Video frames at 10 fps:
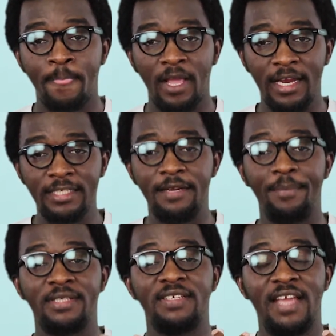let the
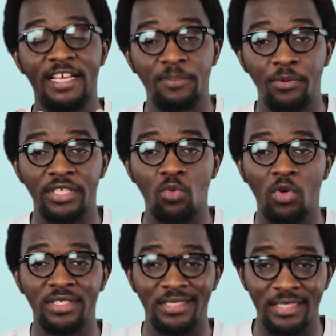person express
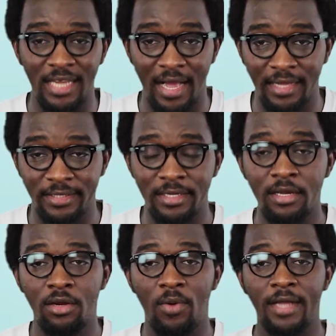what is in their heart,
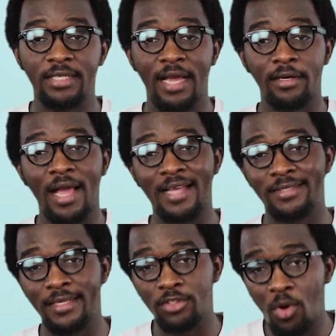right? And as
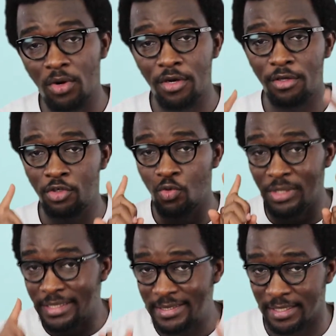they talk, you
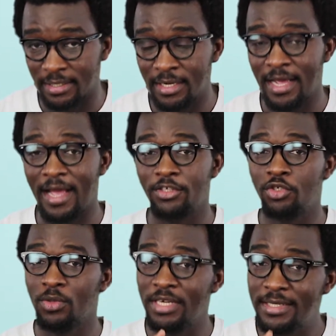listen. As
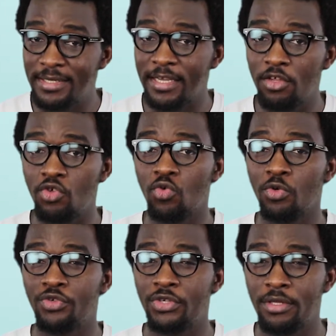you listen, you will
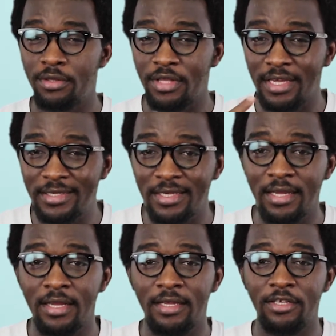see things,
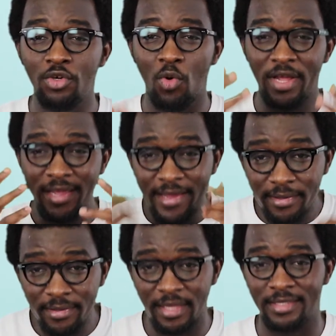hear
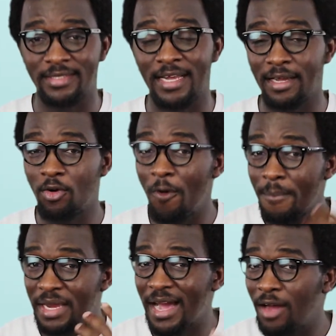things that are
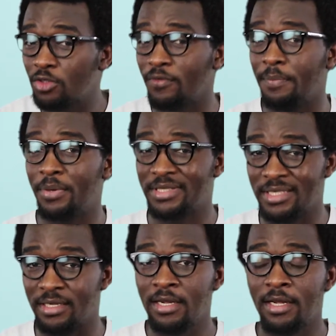coming out of the
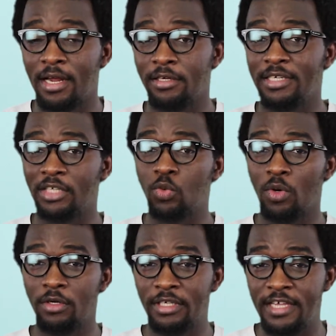person and that
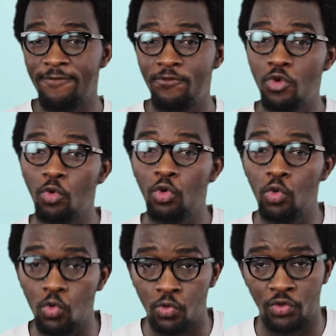will give you
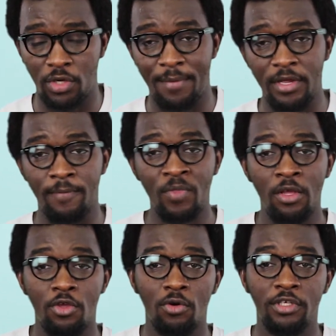clues.
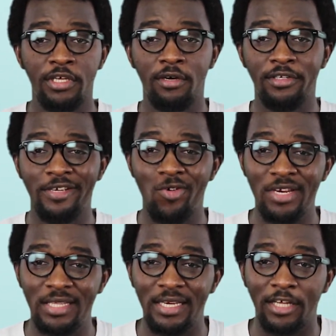The
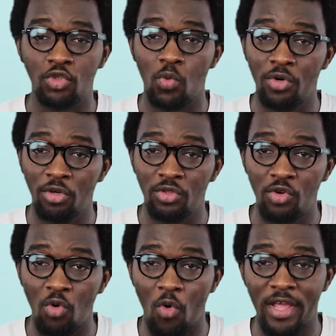only thing that you will not
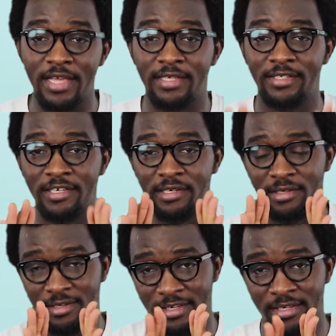know is
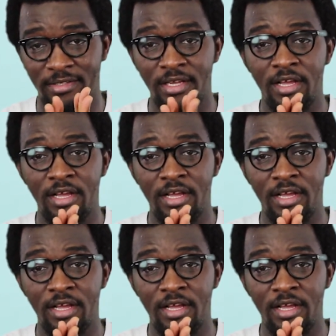the